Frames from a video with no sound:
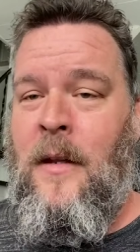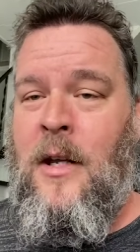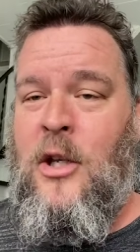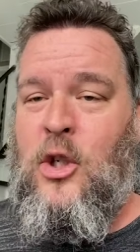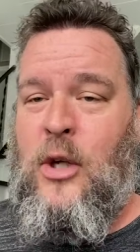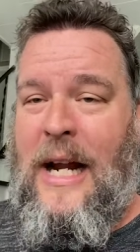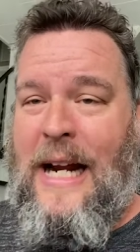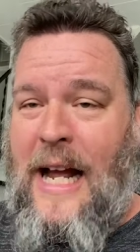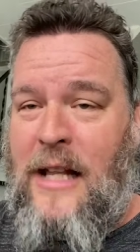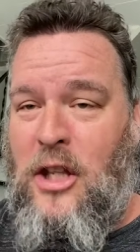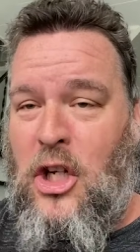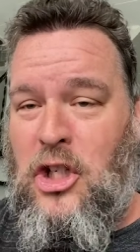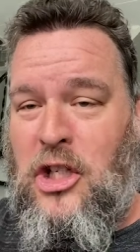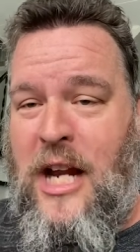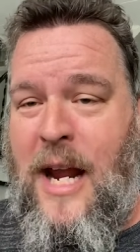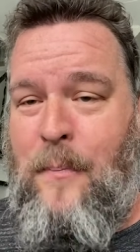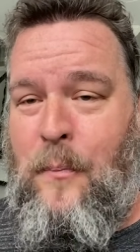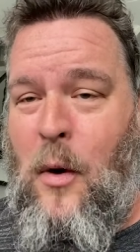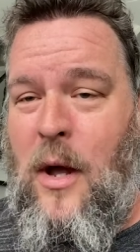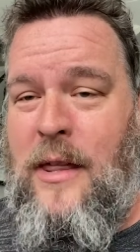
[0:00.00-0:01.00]
So I got the
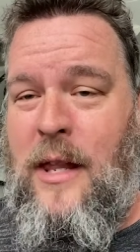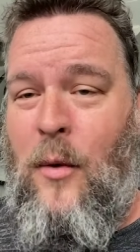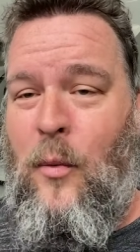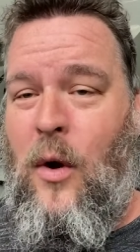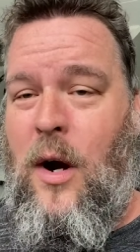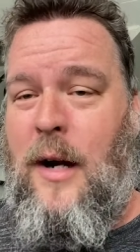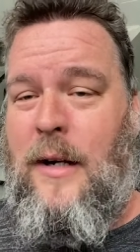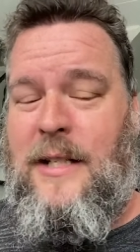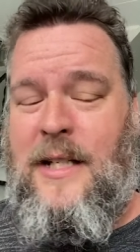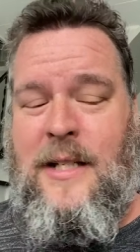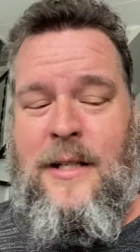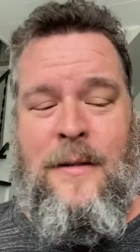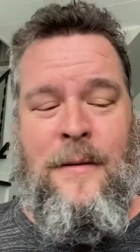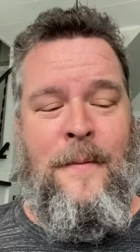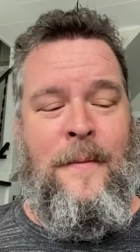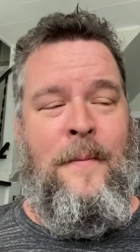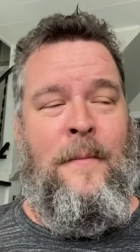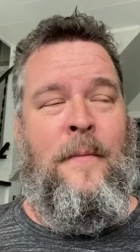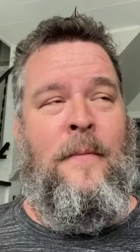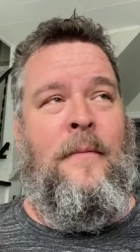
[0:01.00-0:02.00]
cheap one that works.
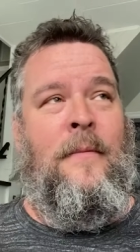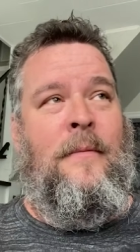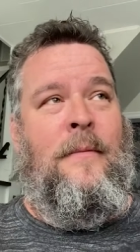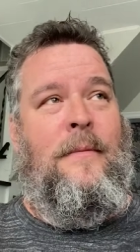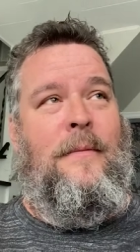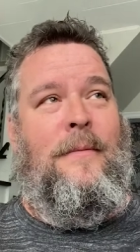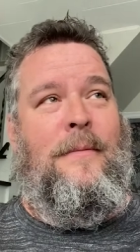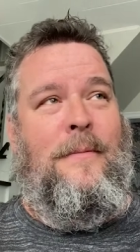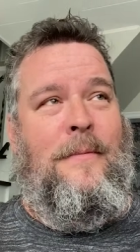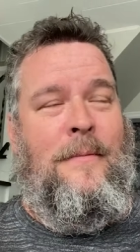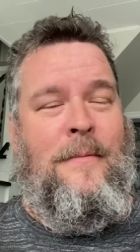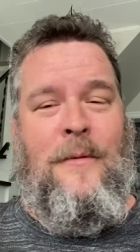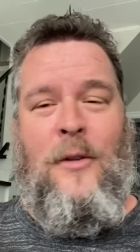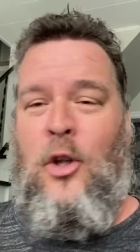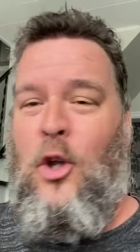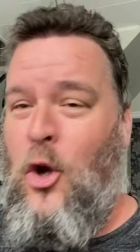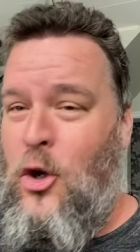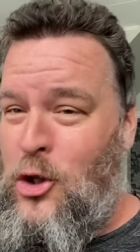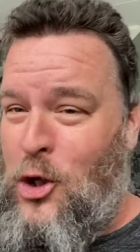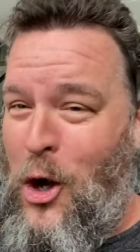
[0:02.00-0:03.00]

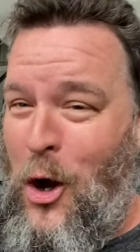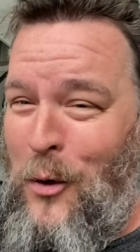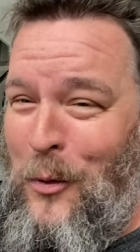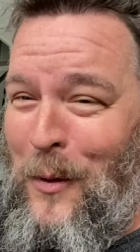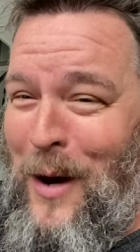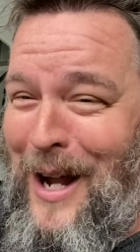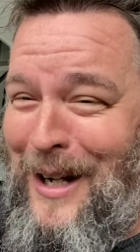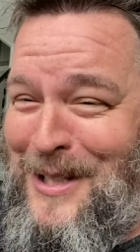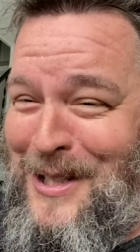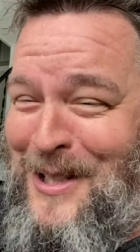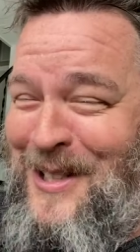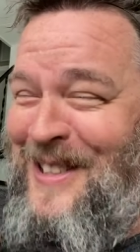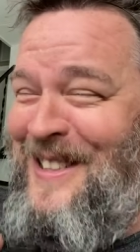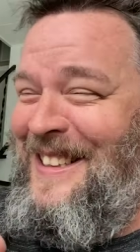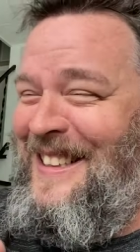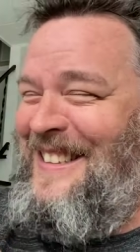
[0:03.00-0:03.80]
Use code REX.